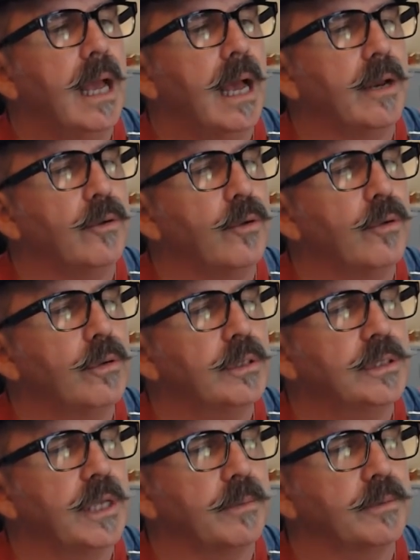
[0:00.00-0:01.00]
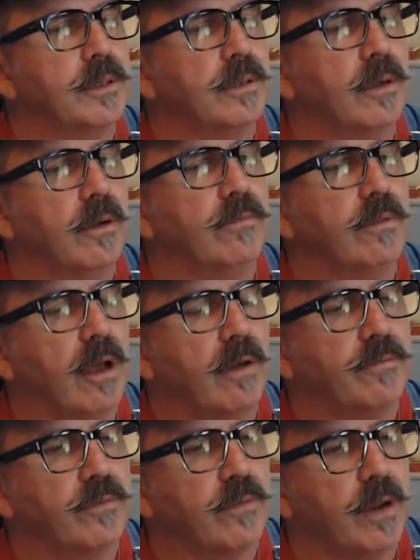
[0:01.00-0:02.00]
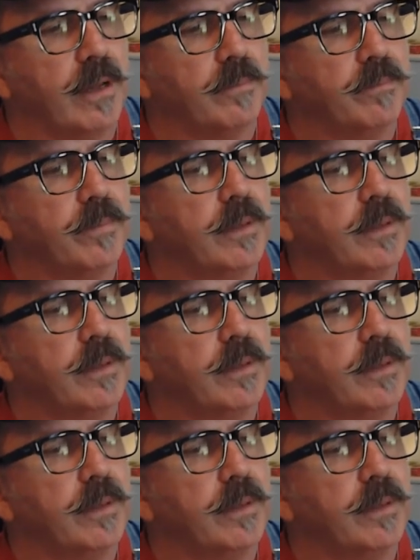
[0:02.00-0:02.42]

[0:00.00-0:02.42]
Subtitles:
a neuroception of life threat.